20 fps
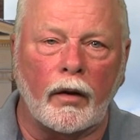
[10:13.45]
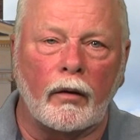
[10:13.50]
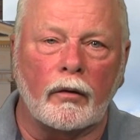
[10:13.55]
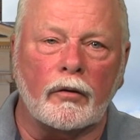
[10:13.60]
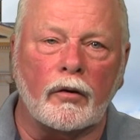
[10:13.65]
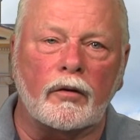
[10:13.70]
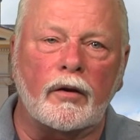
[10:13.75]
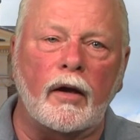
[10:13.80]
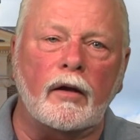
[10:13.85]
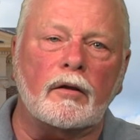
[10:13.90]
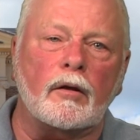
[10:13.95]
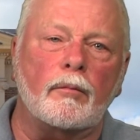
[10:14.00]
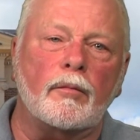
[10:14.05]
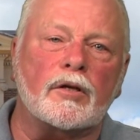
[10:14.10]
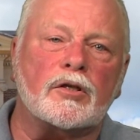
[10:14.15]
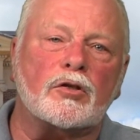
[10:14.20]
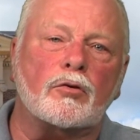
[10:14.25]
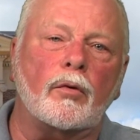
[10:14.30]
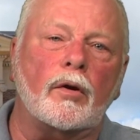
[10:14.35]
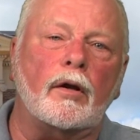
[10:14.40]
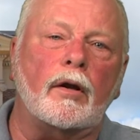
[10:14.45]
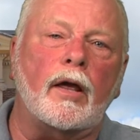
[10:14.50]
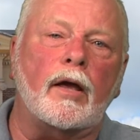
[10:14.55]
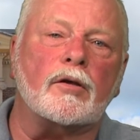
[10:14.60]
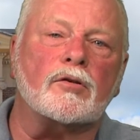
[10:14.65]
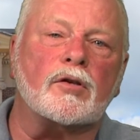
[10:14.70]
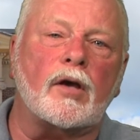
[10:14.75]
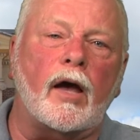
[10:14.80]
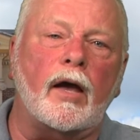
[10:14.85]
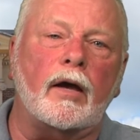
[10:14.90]
To take the mystery and
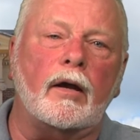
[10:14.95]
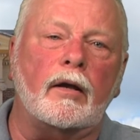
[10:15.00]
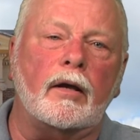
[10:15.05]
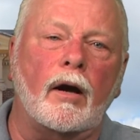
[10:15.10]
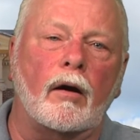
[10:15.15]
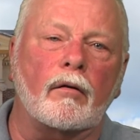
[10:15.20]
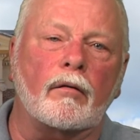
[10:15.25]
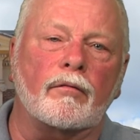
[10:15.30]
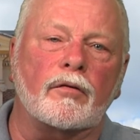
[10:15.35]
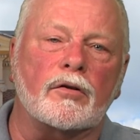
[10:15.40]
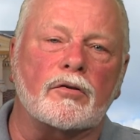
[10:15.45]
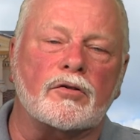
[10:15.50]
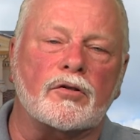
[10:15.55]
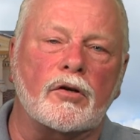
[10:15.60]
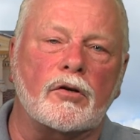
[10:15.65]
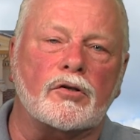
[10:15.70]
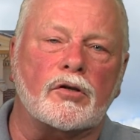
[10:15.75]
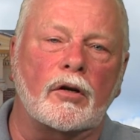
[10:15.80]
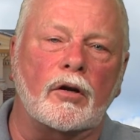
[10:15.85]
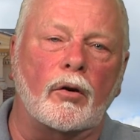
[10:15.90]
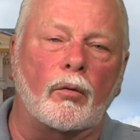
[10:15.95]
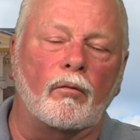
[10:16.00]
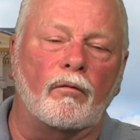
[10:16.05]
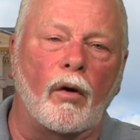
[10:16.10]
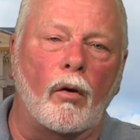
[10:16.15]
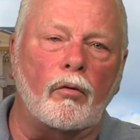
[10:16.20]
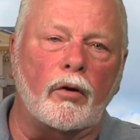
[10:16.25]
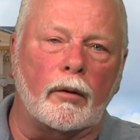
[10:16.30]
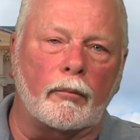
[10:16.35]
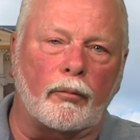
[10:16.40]
anxiety out of the decision and
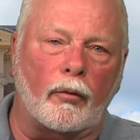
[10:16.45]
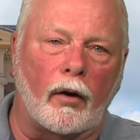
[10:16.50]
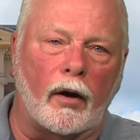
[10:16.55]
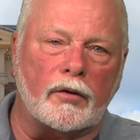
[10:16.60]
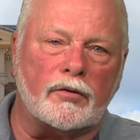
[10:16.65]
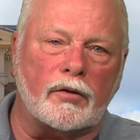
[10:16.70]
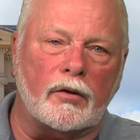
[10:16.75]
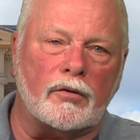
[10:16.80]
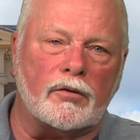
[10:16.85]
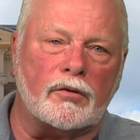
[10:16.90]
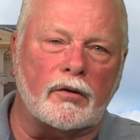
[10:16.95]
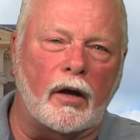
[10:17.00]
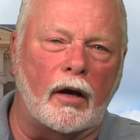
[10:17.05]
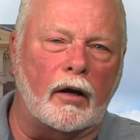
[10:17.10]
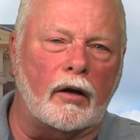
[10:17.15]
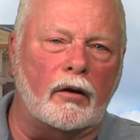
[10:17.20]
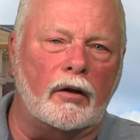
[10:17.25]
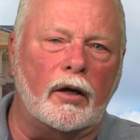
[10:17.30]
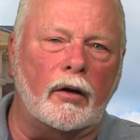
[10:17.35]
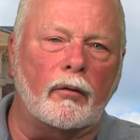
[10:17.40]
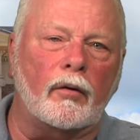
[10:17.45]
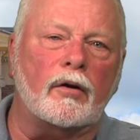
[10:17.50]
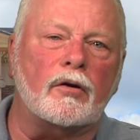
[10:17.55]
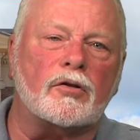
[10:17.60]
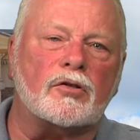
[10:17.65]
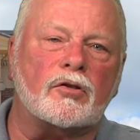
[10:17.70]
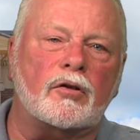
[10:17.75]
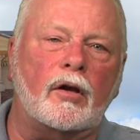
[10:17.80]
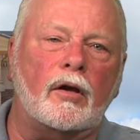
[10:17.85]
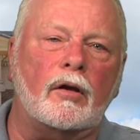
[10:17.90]
voting process, a clear
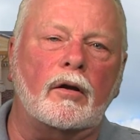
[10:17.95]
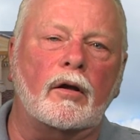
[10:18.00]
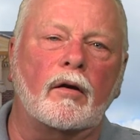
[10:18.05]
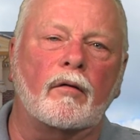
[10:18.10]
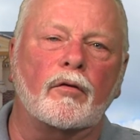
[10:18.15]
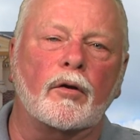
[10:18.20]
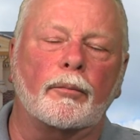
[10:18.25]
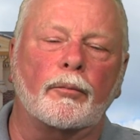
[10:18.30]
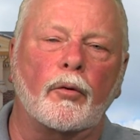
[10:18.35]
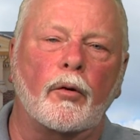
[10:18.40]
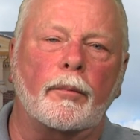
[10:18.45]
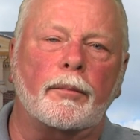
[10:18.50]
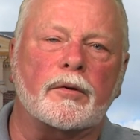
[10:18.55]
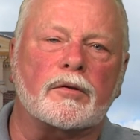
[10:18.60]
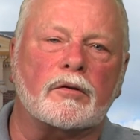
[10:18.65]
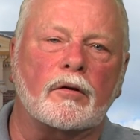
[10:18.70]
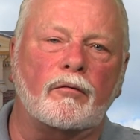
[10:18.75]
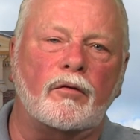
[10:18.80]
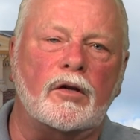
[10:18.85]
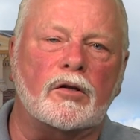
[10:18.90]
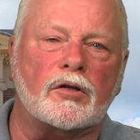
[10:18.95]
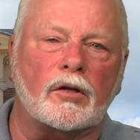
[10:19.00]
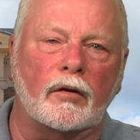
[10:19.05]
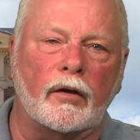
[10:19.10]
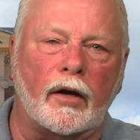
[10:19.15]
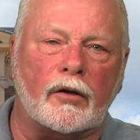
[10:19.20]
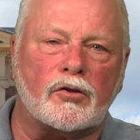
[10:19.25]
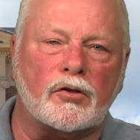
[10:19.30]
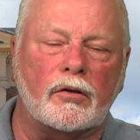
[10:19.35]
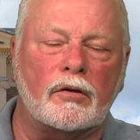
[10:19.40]
understanding of the purpose of each
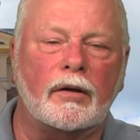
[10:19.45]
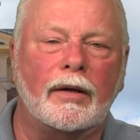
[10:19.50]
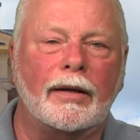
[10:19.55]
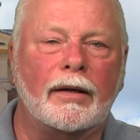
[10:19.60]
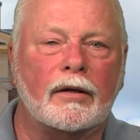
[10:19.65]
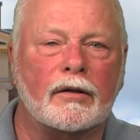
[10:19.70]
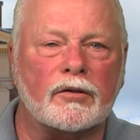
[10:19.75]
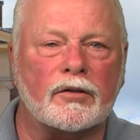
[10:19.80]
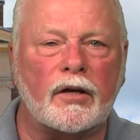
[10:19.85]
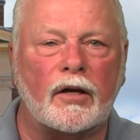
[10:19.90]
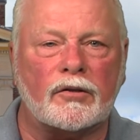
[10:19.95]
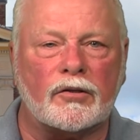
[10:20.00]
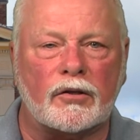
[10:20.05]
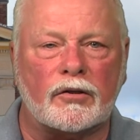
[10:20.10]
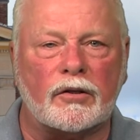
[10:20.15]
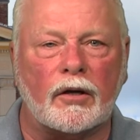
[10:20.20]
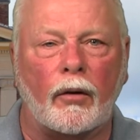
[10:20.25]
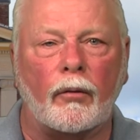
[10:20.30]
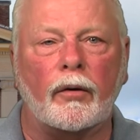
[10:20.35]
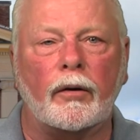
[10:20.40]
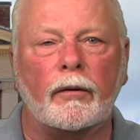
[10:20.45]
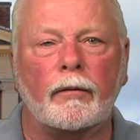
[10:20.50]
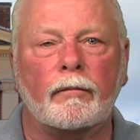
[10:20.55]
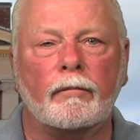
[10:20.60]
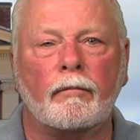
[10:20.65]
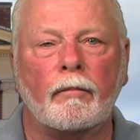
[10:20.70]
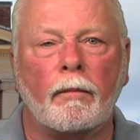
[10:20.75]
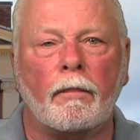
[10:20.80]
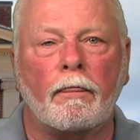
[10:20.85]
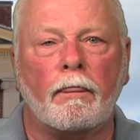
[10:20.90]
election is necessary.
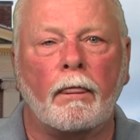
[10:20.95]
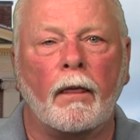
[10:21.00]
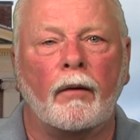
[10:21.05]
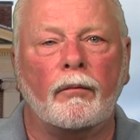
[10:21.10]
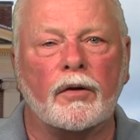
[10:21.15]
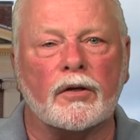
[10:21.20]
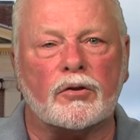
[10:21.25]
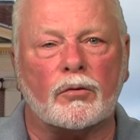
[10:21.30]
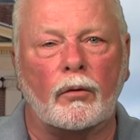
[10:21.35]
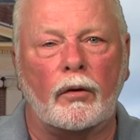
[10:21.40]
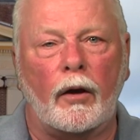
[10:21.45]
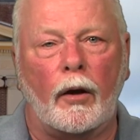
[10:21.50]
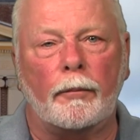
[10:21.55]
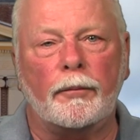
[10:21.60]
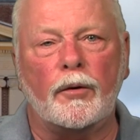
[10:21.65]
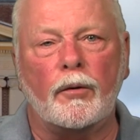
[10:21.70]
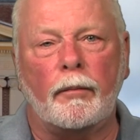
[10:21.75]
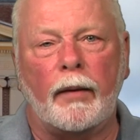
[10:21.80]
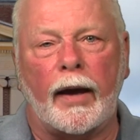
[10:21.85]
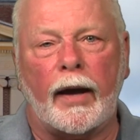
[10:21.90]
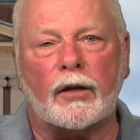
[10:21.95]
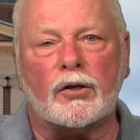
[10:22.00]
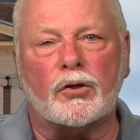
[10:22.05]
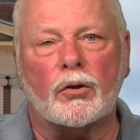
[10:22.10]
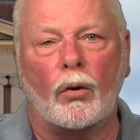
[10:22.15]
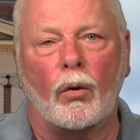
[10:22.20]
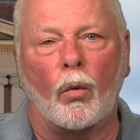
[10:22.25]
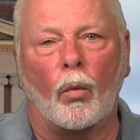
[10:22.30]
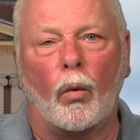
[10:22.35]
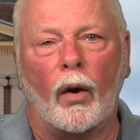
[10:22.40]
This will help you match
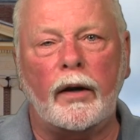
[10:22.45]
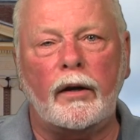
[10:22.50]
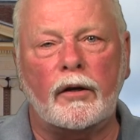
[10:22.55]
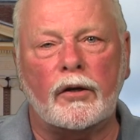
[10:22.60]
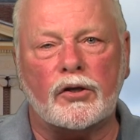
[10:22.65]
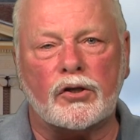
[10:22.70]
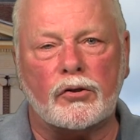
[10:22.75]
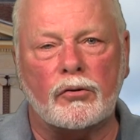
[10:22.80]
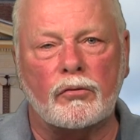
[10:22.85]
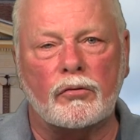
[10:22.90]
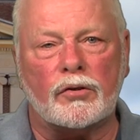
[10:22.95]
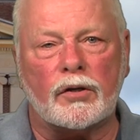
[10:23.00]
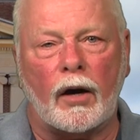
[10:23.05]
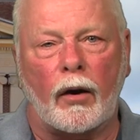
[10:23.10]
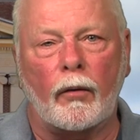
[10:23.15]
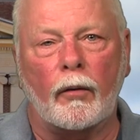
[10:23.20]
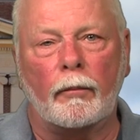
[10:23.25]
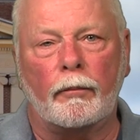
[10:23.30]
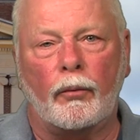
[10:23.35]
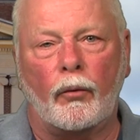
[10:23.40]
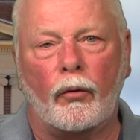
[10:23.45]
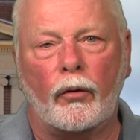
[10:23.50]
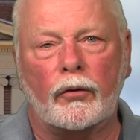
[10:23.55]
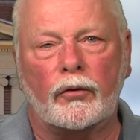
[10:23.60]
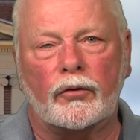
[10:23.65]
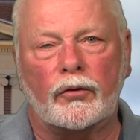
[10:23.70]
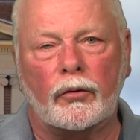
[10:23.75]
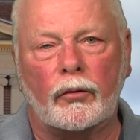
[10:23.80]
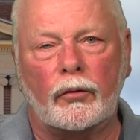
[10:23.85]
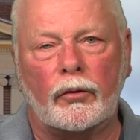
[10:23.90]
what issues are
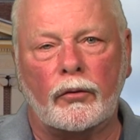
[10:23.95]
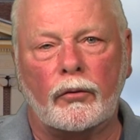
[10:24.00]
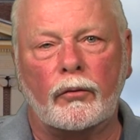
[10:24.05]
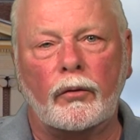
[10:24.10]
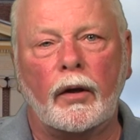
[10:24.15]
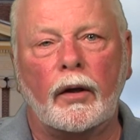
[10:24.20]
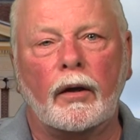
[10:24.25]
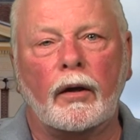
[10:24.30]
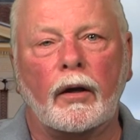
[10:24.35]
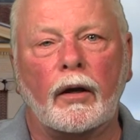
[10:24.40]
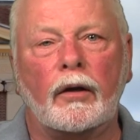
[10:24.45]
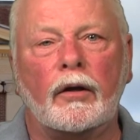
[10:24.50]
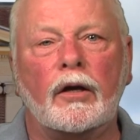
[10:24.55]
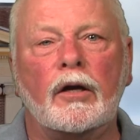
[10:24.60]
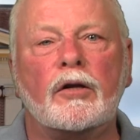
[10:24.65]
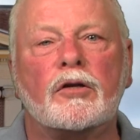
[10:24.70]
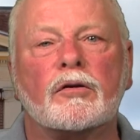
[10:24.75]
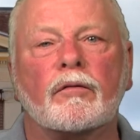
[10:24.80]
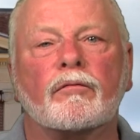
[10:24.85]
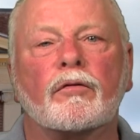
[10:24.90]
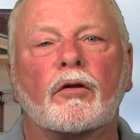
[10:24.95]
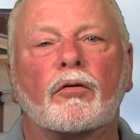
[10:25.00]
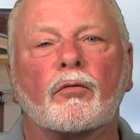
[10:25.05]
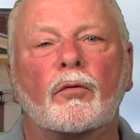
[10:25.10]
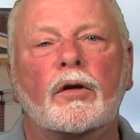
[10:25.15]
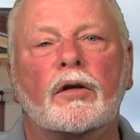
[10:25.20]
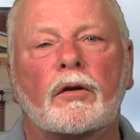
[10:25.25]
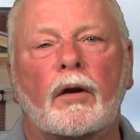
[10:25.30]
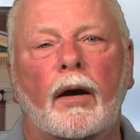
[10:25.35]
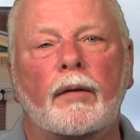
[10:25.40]
important to you in each of the
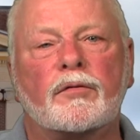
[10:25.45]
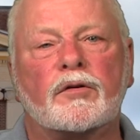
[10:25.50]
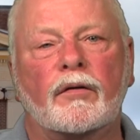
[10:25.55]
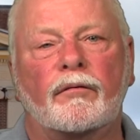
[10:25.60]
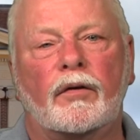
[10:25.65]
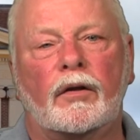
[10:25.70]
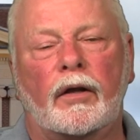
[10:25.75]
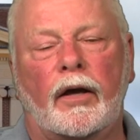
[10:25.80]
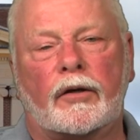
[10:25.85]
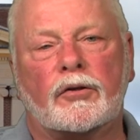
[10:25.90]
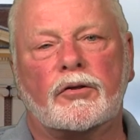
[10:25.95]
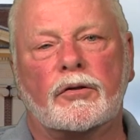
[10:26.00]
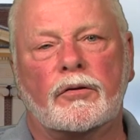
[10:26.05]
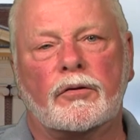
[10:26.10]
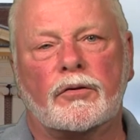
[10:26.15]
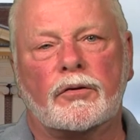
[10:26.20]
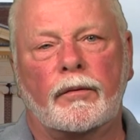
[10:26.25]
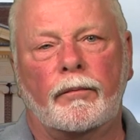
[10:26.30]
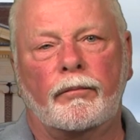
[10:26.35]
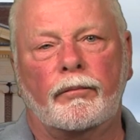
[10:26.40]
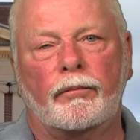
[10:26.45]
three types of elections.